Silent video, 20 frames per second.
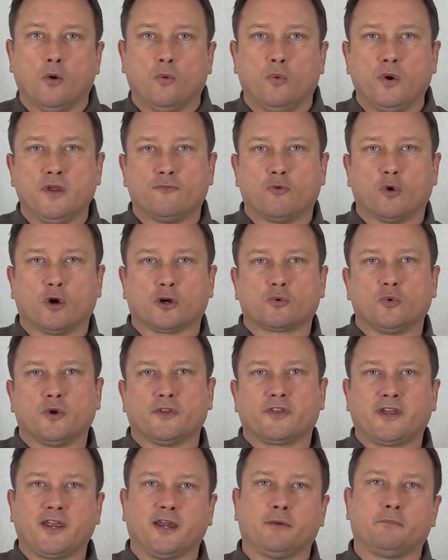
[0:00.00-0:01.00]
We've worked
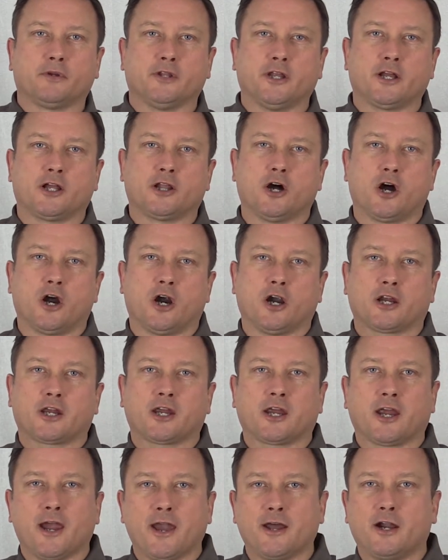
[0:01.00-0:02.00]
with
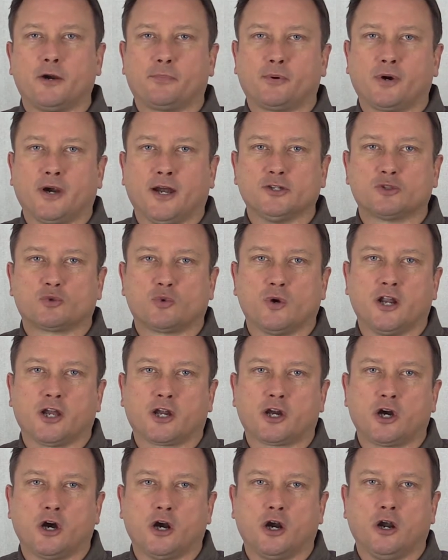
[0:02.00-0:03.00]
Kimberly-Clark, Enterprise
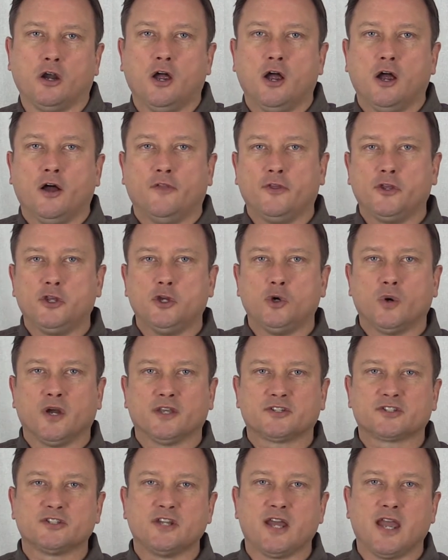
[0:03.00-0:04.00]
Rent-A-Car, the
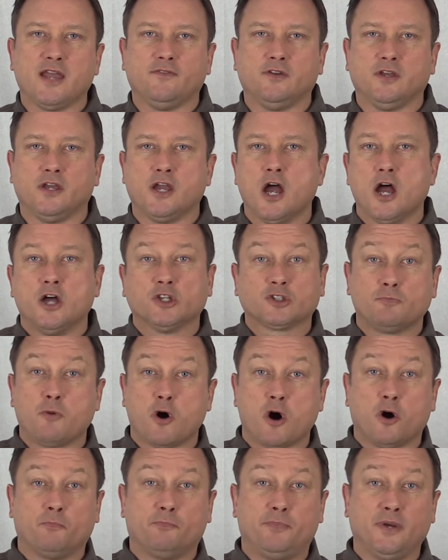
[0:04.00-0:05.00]
U.S. Navy,
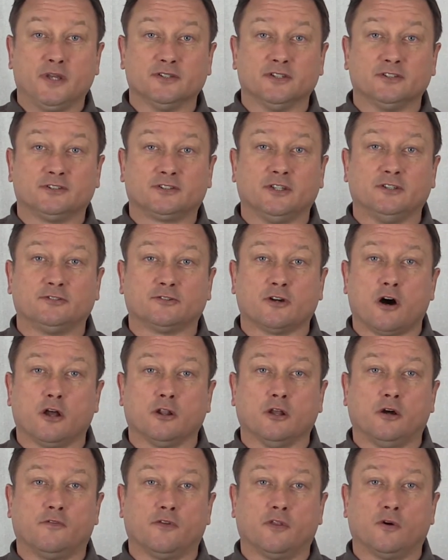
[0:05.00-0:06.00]
small businesses
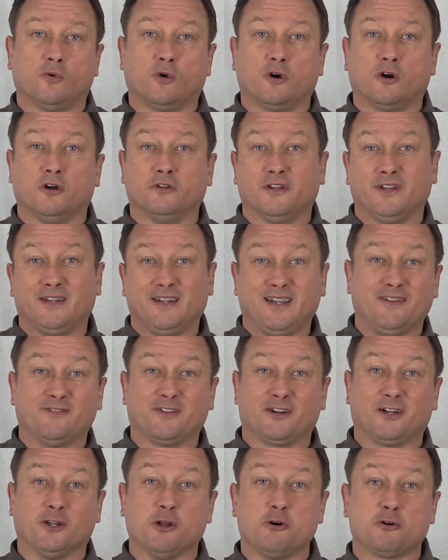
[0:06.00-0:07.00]
all over the world, and
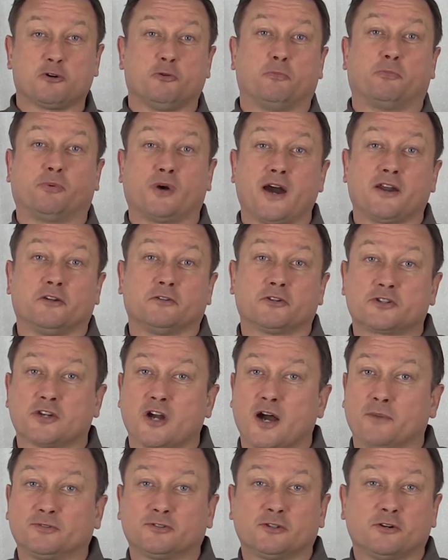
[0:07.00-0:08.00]
even a local bridal
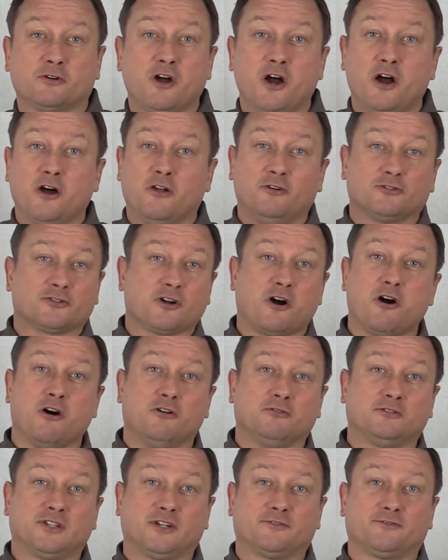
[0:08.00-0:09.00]
shop. So there's
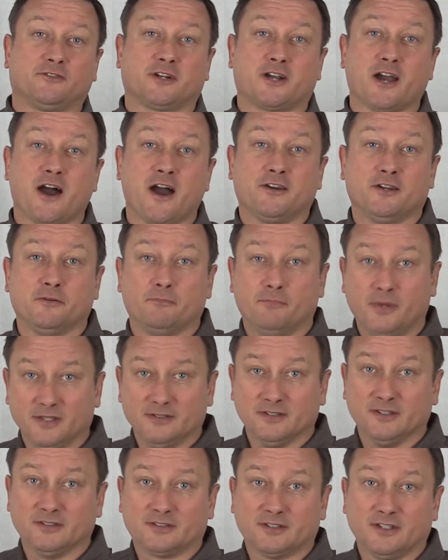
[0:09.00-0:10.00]
all different kinds of
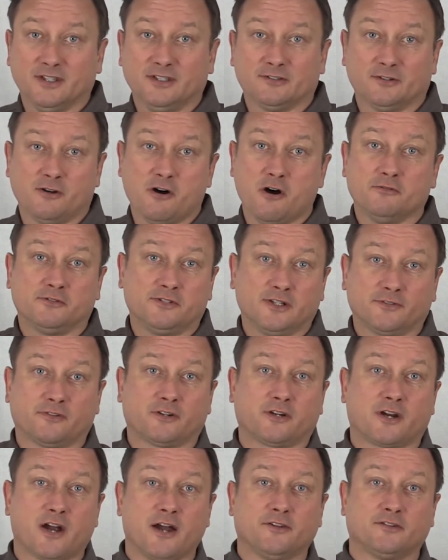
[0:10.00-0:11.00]
businesses and all
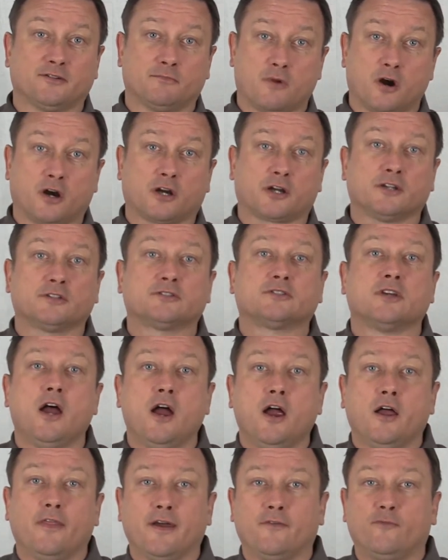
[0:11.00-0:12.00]
different kinds of markets
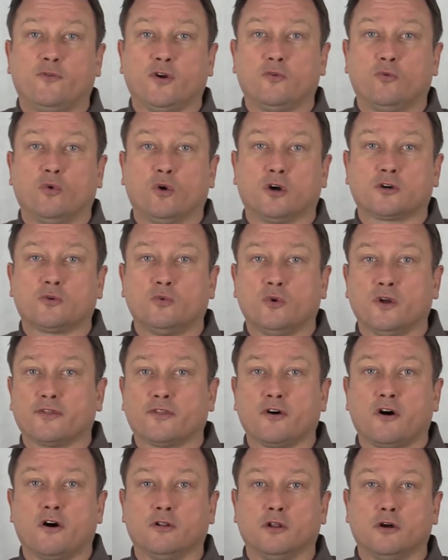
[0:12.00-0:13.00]
that we work
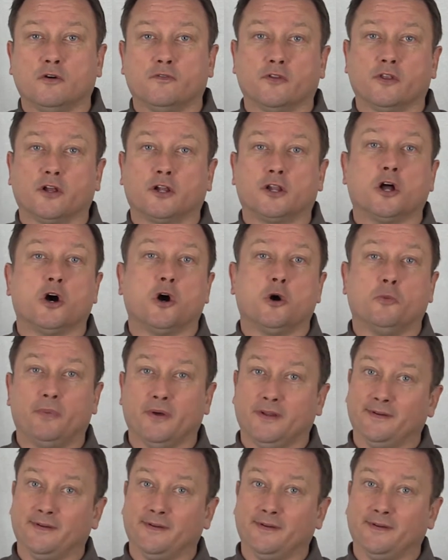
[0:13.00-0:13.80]
with all over the globe.